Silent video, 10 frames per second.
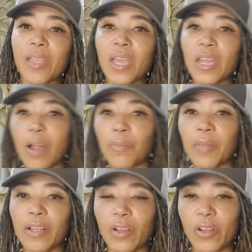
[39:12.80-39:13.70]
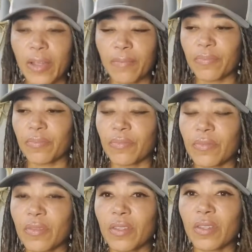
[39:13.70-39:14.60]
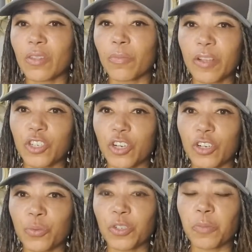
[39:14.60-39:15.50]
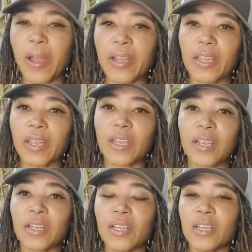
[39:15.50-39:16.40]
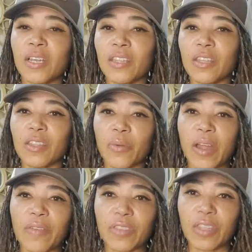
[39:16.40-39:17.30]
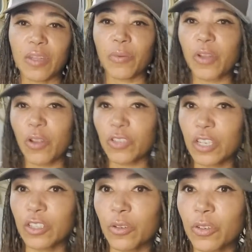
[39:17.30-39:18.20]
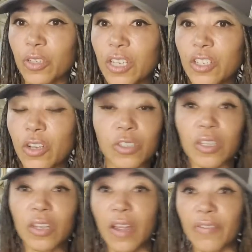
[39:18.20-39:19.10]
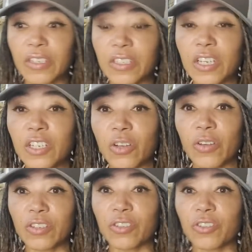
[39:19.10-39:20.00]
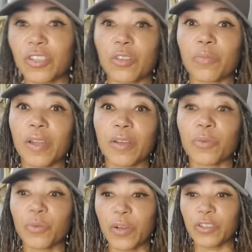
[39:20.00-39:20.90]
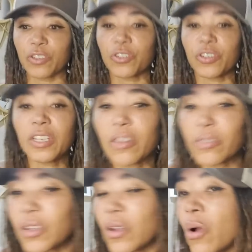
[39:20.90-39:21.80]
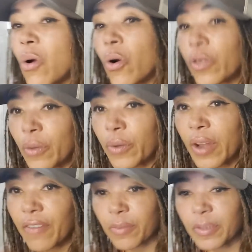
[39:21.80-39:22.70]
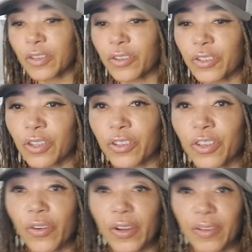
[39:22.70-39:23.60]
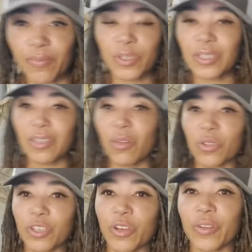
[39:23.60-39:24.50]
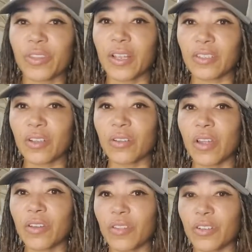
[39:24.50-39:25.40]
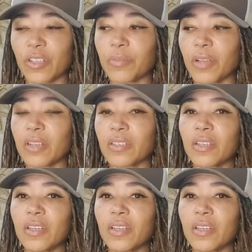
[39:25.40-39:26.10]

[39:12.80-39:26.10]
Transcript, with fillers: and I'm like, okay, the blood sugars were spiking, and then they would have, then they would go check their ketones, and they'd have these ketone esters in their blood and would register ketones, or they would have them in your, their urine, which the whole urine thing is on another subject.